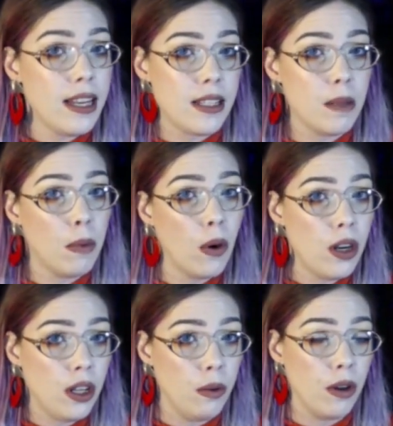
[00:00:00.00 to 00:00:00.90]
to support
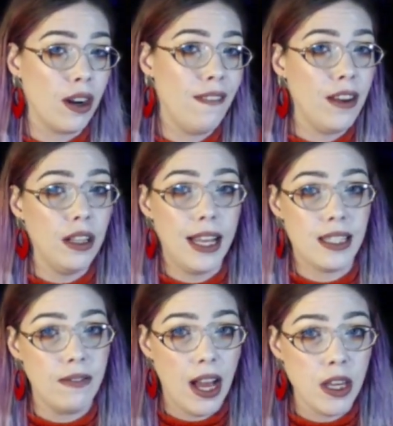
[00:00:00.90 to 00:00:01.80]
you. They're going to feel less
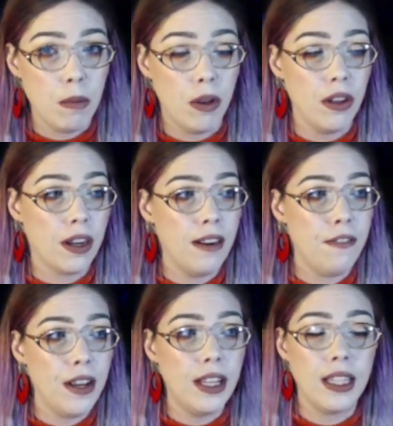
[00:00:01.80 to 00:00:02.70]
valuable. They're going to
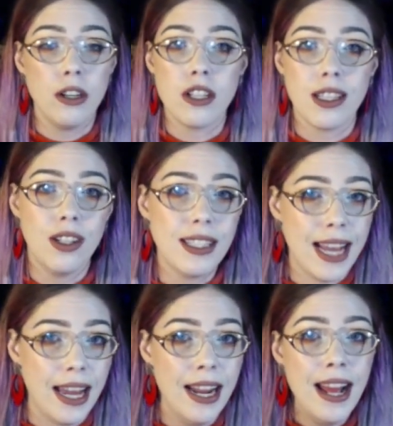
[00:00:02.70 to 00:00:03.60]
feel like they're just looked
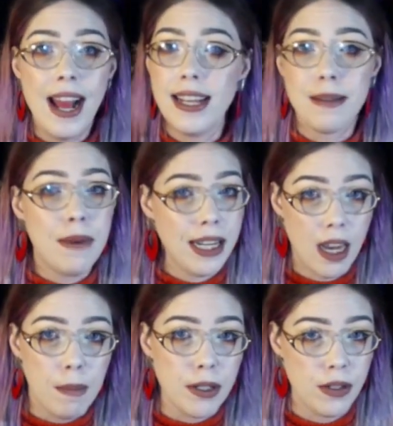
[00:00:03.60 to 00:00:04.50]
at as a money
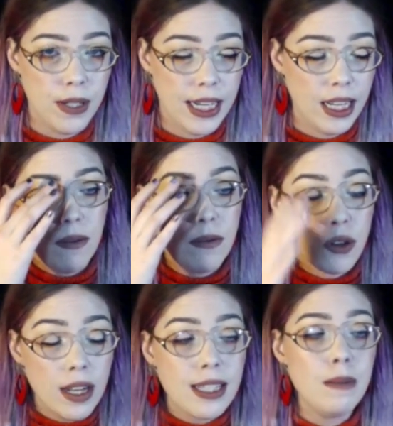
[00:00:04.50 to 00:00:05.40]
opportunity.
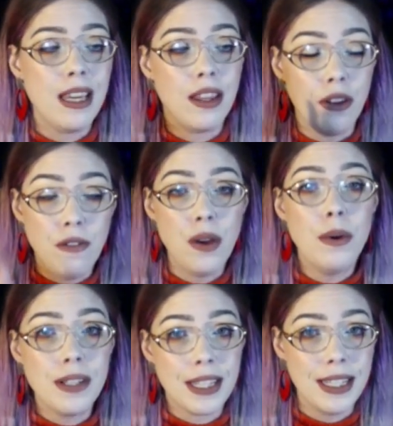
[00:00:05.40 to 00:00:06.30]
Trust me, the
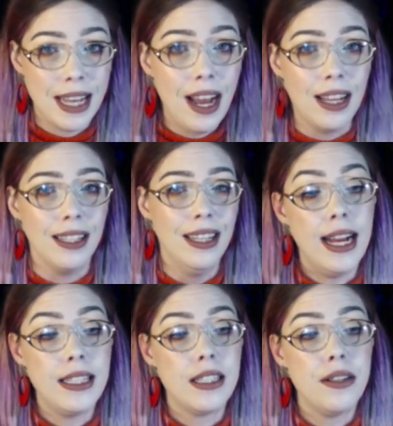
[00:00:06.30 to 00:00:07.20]
viewers can tell.
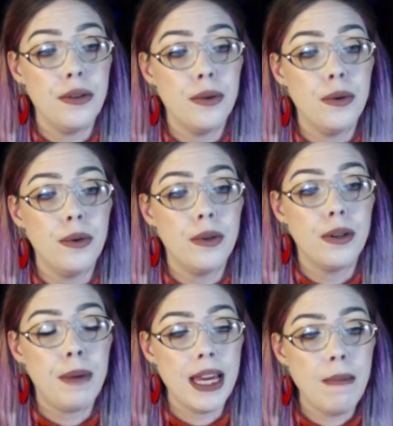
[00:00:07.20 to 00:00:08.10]
And to
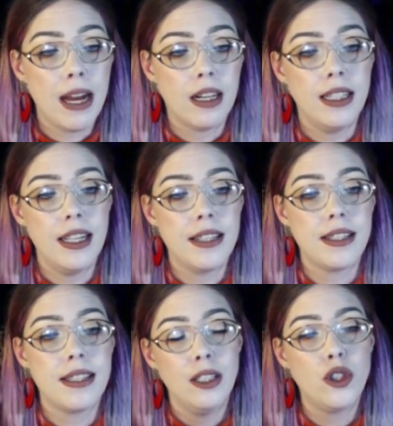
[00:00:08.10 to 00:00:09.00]
piggyback on
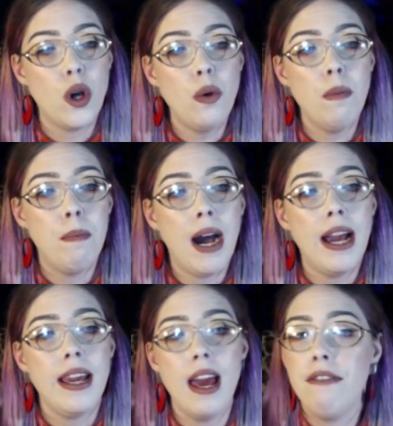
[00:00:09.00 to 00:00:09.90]
this, don't
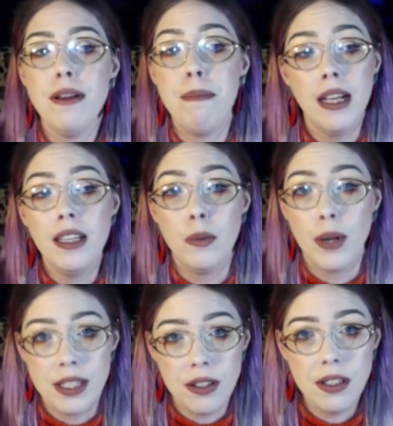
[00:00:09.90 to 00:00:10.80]
buy every bell and
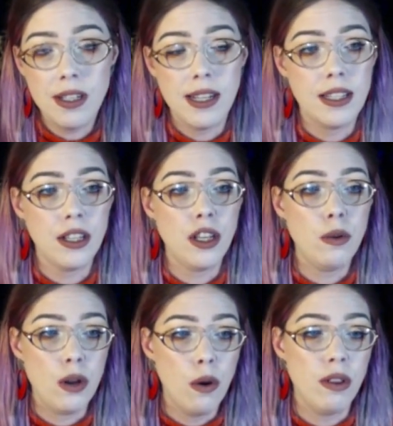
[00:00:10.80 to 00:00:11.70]
whistle until you
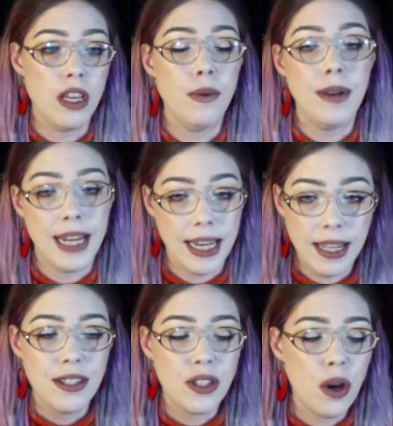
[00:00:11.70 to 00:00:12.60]
know that you need
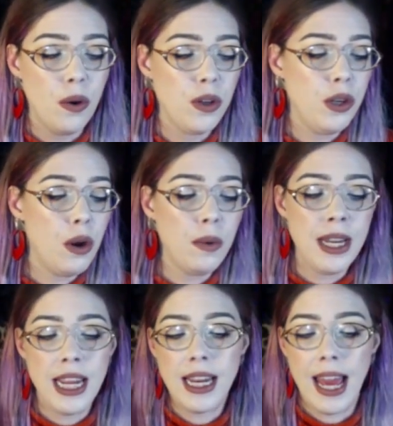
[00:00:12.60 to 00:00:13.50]
it. So you don't
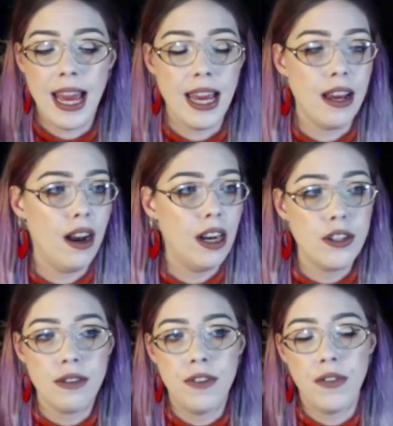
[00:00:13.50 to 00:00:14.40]
need a
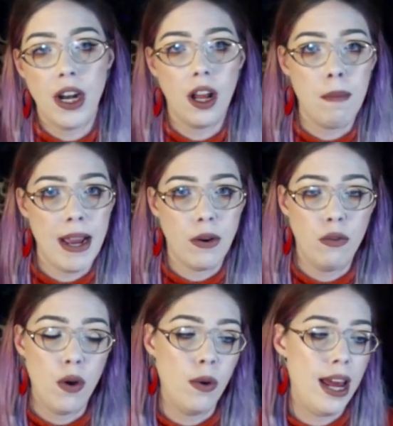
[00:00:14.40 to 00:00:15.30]
$150
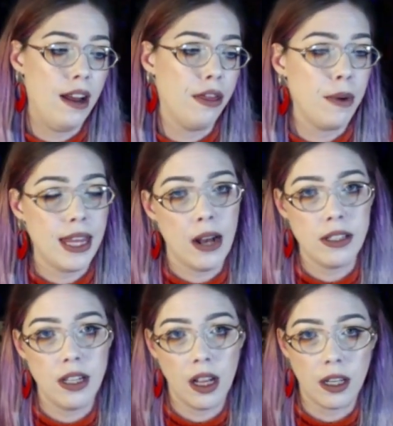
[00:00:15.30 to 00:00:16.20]
microphone and a
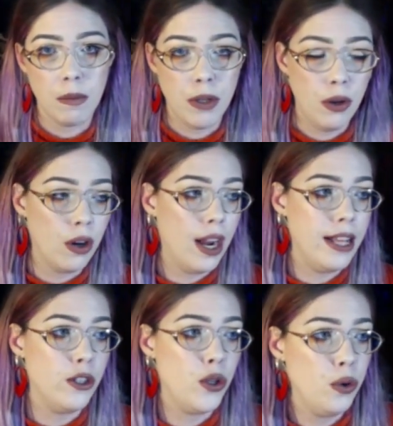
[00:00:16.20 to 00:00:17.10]
$3,000 computer
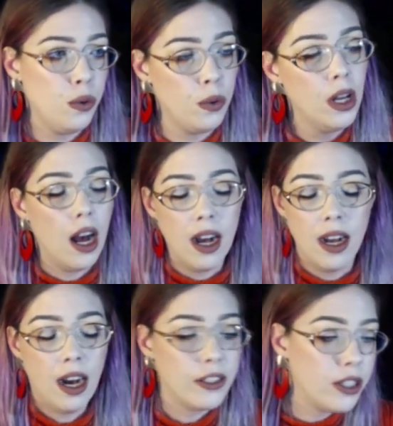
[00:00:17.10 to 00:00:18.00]
and 2
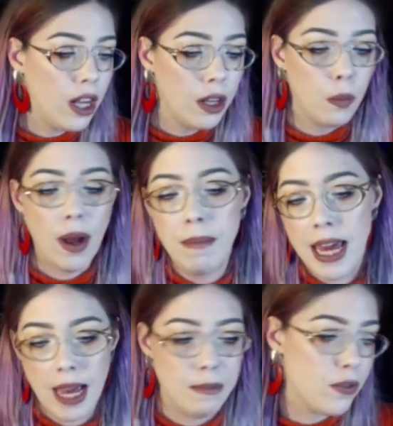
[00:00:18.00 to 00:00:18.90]
$100
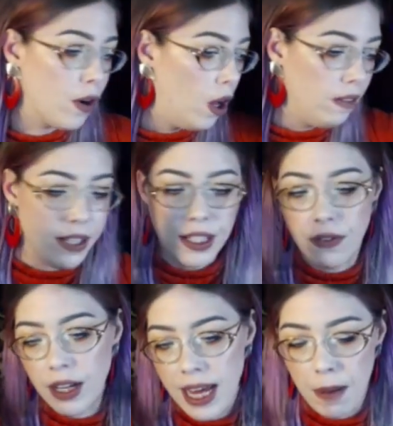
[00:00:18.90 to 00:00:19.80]
webcams for all of these
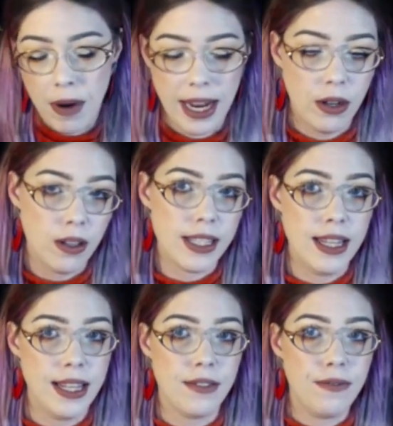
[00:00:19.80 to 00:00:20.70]
different camera angles and
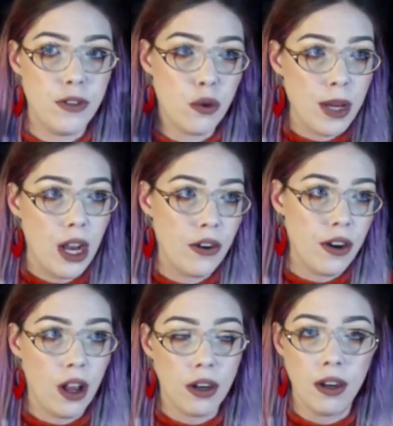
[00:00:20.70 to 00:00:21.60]
these
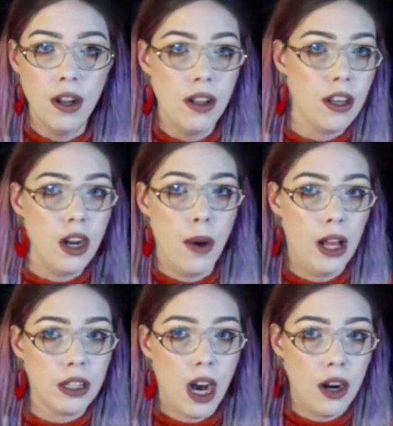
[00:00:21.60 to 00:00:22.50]
$300
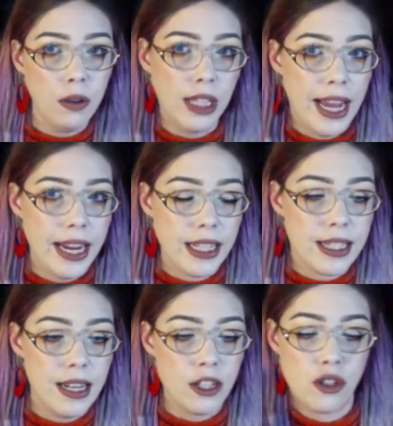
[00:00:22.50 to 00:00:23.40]
Elgato lights
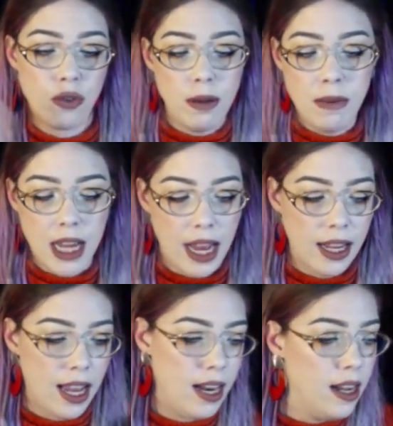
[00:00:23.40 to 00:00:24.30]
and a stream
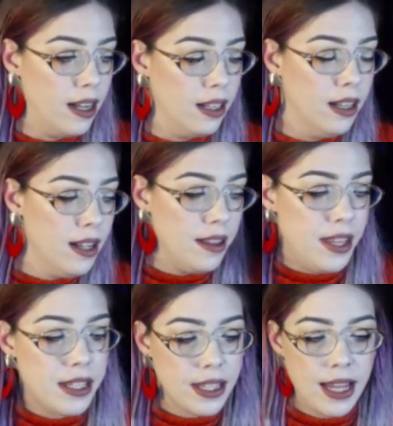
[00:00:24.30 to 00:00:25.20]
deck and a
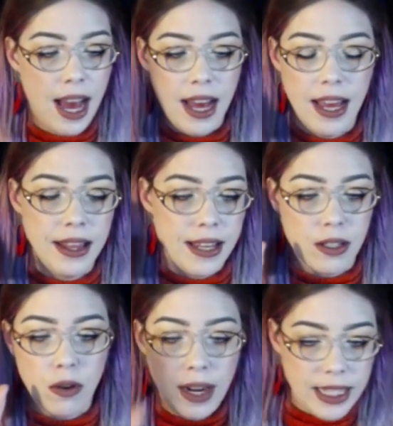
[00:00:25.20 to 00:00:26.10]
this and that and these
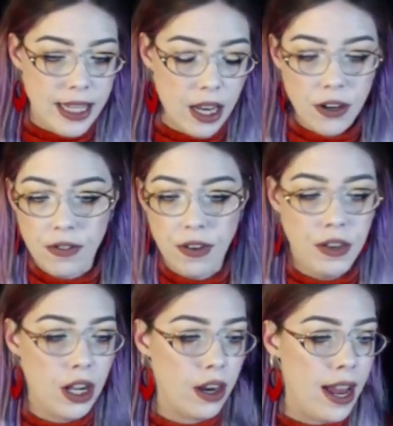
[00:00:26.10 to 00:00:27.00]
crazy
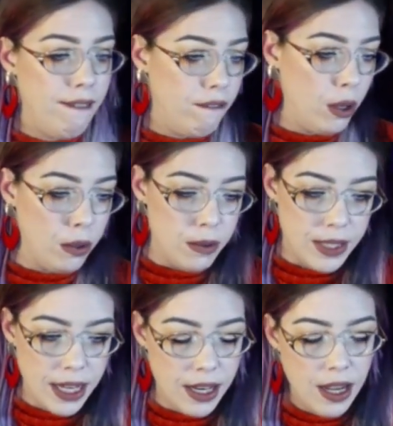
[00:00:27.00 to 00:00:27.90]
$150 headphones
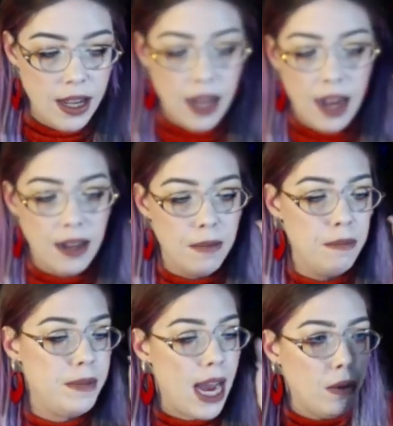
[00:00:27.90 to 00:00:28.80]
and
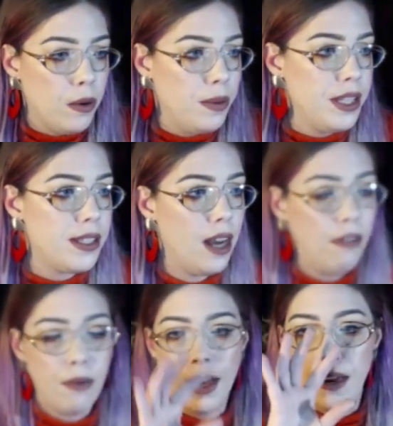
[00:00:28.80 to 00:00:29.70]
download this
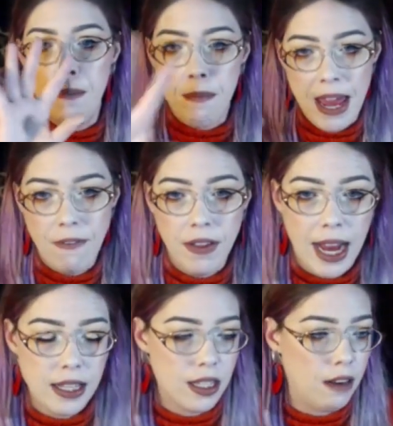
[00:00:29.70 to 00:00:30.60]
software and pay for
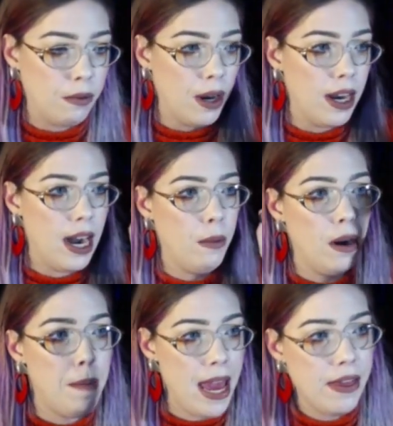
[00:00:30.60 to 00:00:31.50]
that software and I want
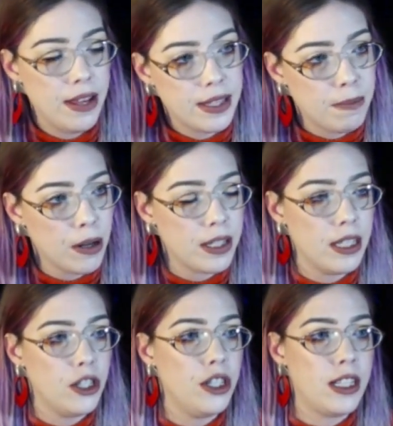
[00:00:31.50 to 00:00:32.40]
to pay this
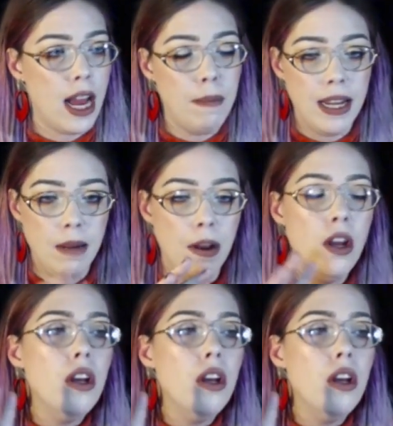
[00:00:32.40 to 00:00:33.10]
person to design my email.